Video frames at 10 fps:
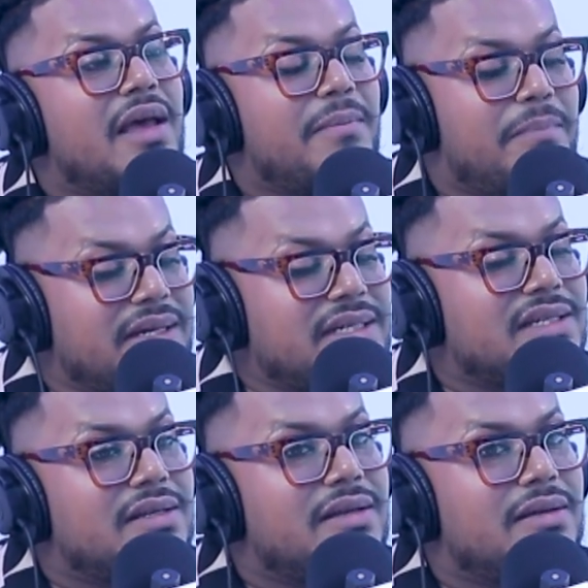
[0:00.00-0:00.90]
But
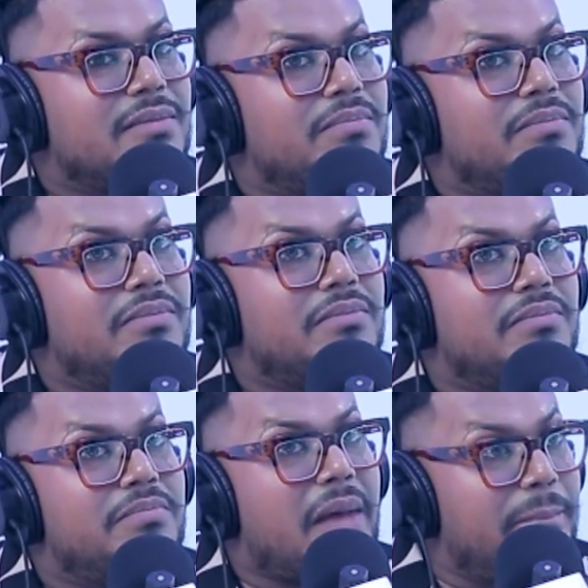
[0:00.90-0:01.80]

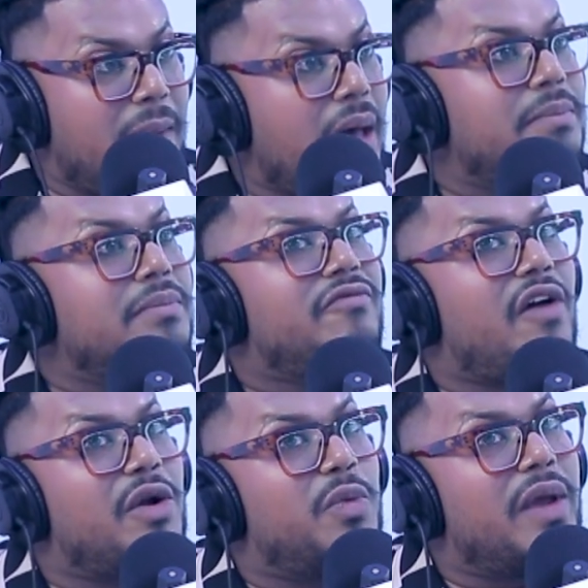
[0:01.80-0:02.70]
my mom
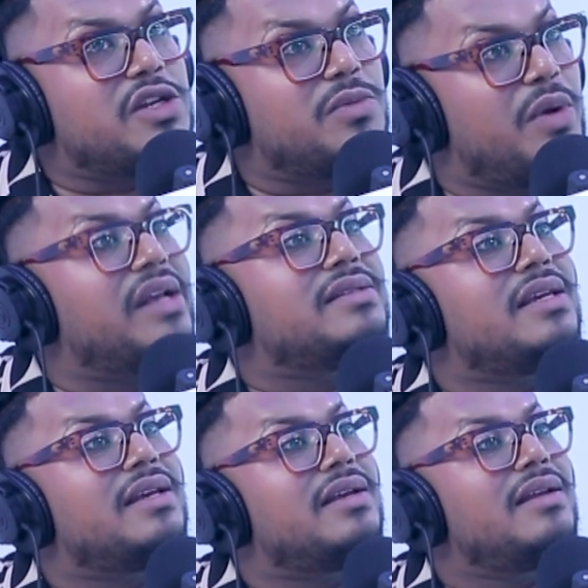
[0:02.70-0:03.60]
found a way to bring us
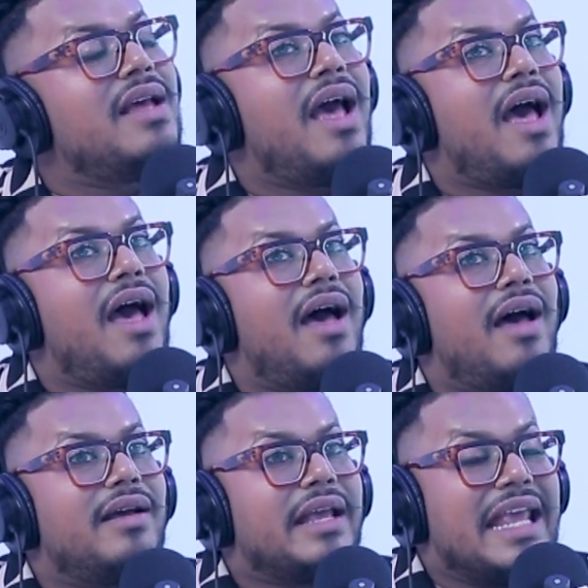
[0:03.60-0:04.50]
here.
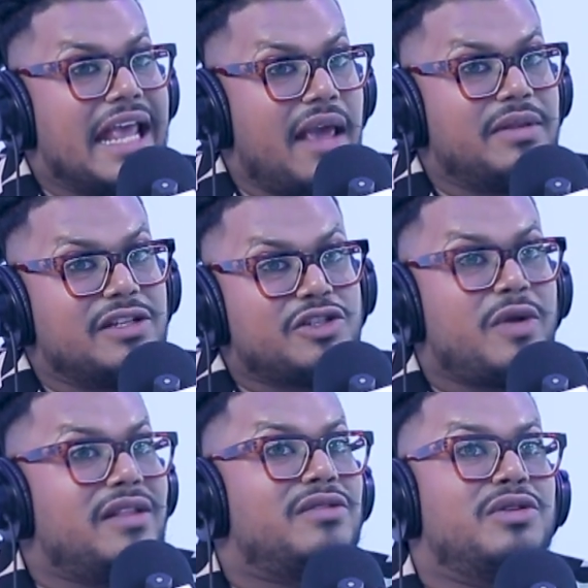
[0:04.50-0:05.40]
He gave me the
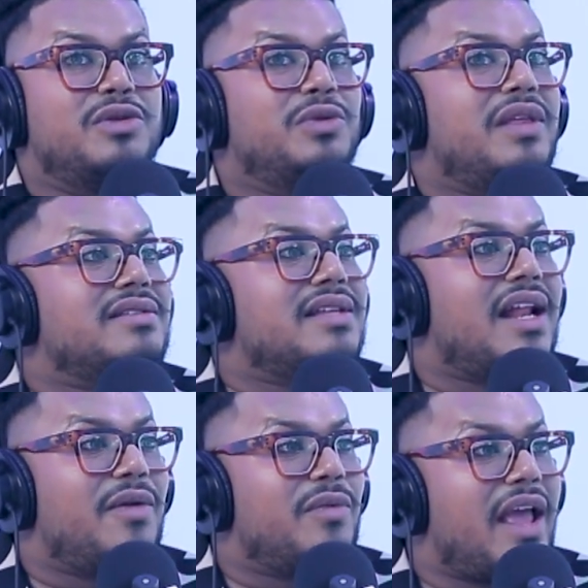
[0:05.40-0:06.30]
strength to do things that I
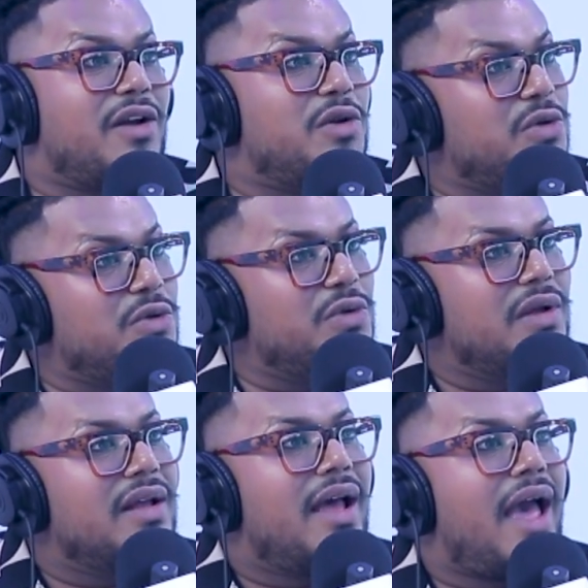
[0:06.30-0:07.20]
can do,
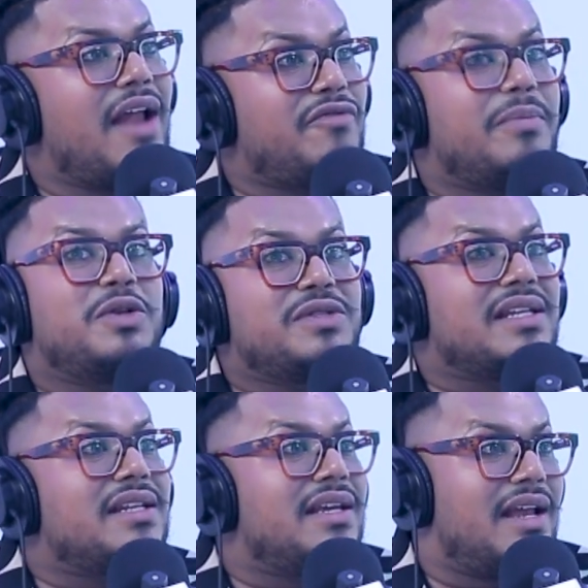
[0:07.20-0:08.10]
and for me to sit
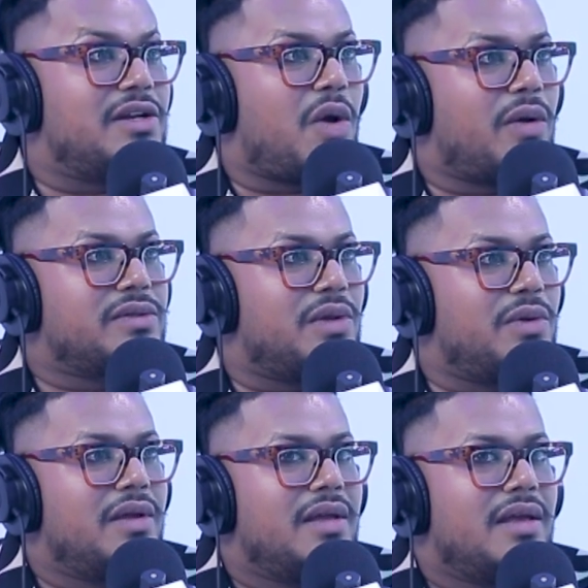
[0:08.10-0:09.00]
here and talk. So
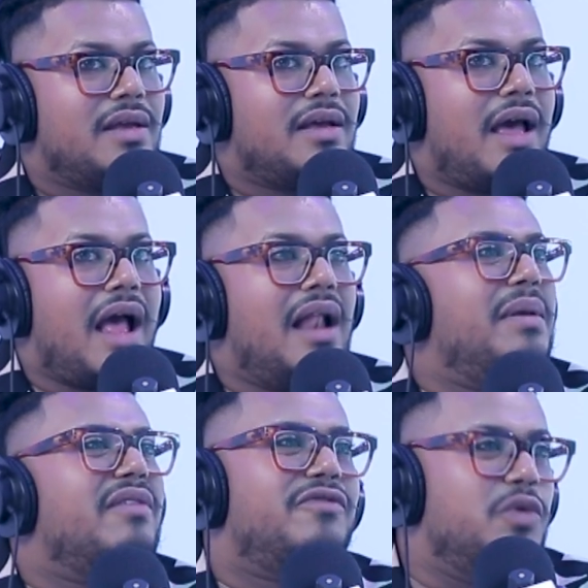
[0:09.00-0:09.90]
I'll be a
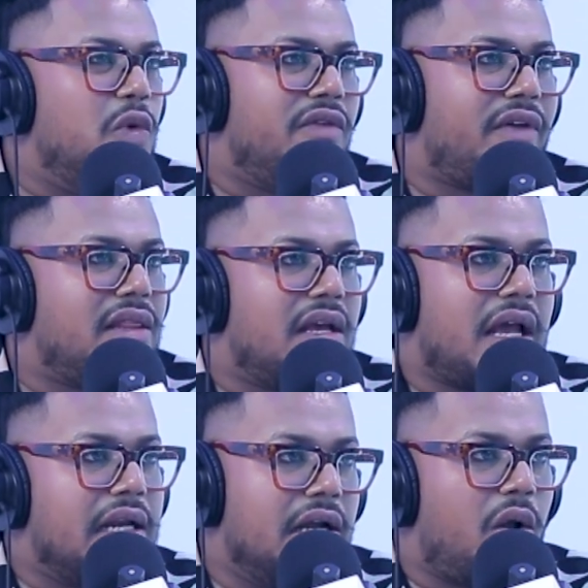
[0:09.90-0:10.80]
fool if I think I
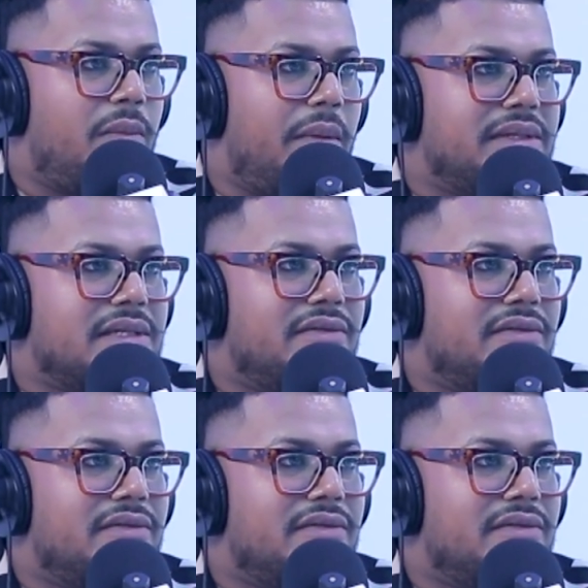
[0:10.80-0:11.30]
did it all by myself.